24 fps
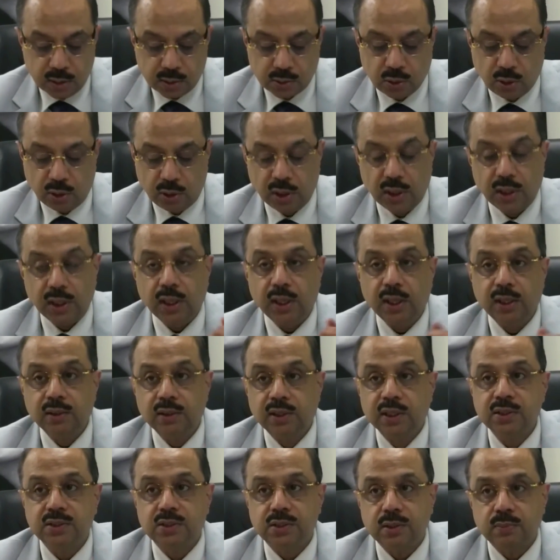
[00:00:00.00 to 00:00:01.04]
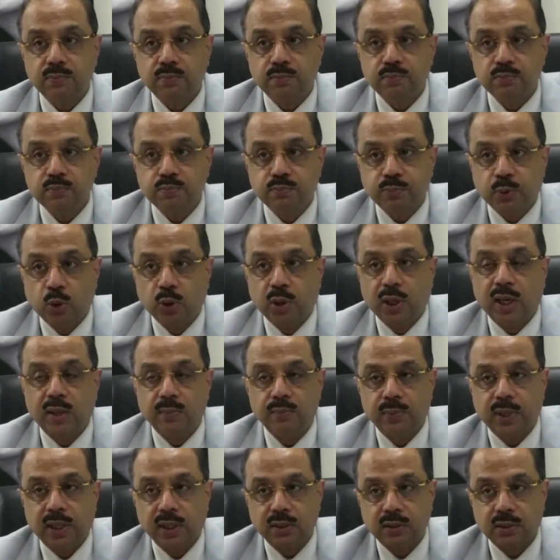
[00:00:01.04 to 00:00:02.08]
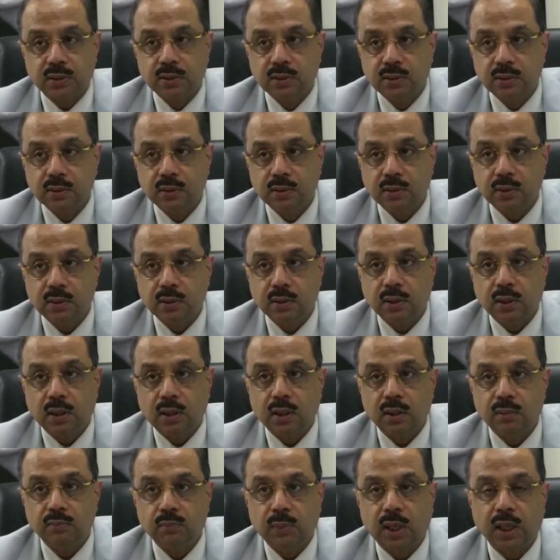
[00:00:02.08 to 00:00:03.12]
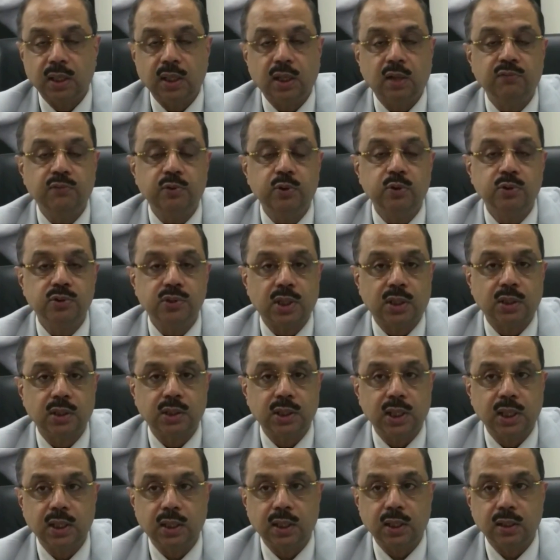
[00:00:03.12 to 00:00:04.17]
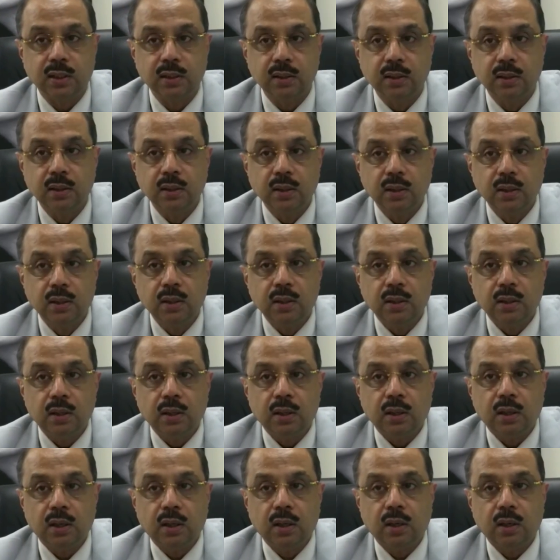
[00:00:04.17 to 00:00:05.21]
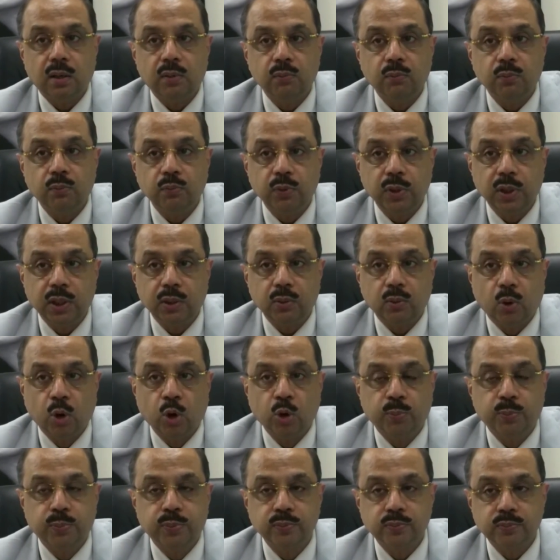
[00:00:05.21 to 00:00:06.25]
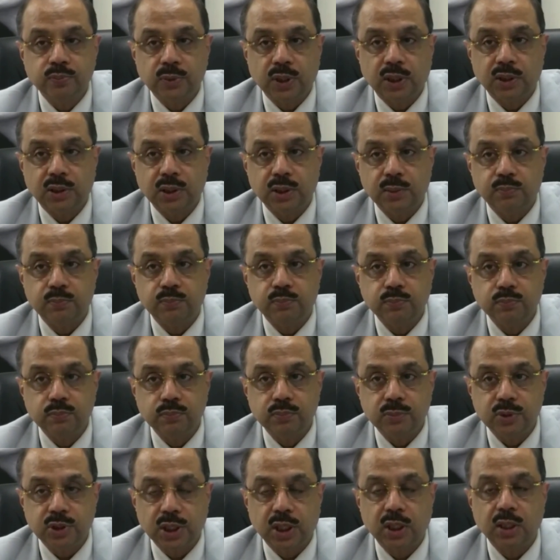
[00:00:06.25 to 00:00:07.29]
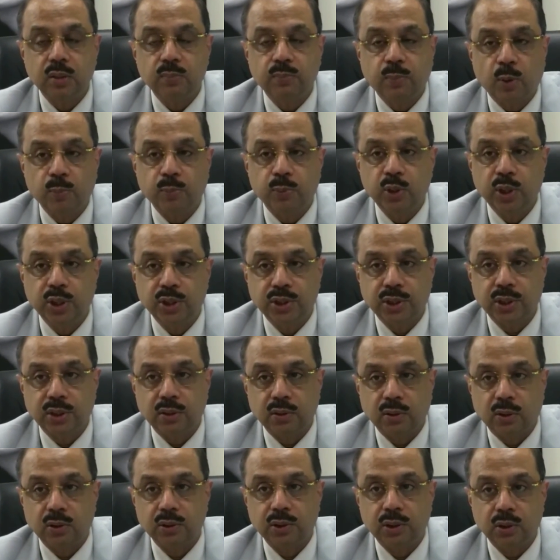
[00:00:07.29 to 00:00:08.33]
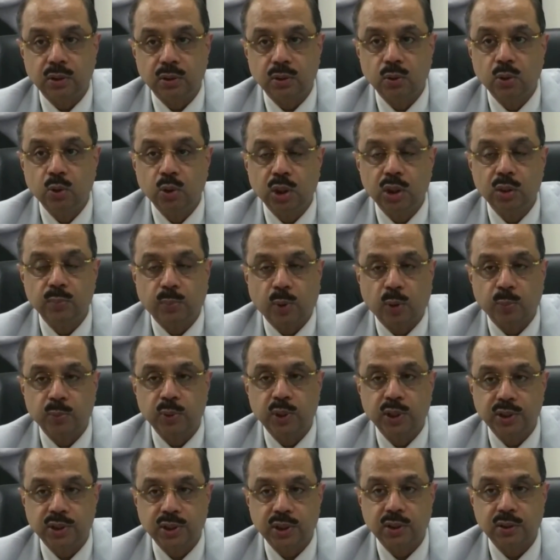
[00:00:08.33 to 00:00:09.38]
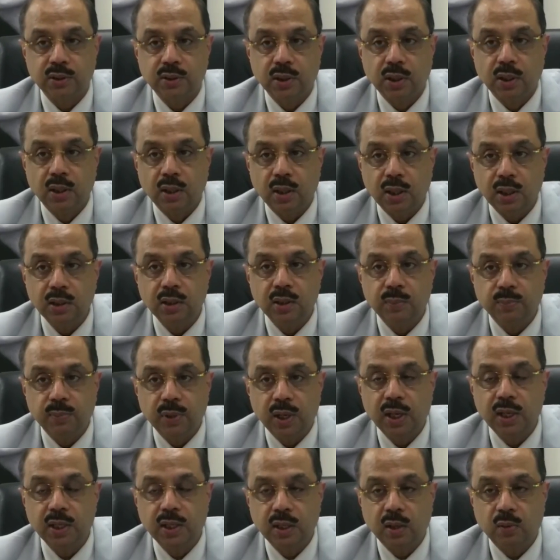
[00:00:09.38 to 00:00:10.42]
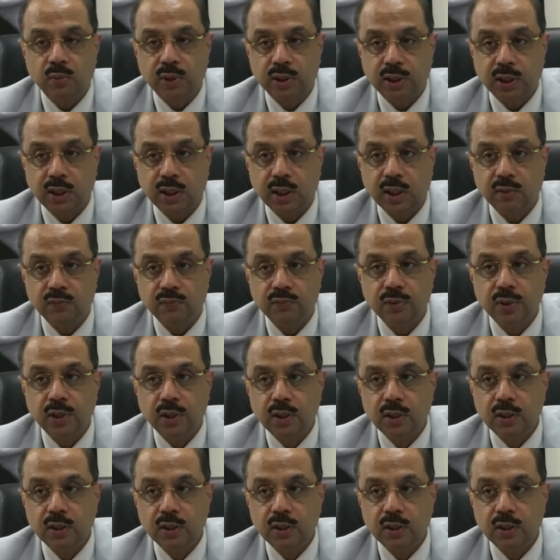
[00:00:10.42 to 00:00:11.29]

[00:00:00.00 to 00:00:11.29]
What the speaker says: So in this program that my nephew is undertaking, we hope that the general population or the local population in the area where they live,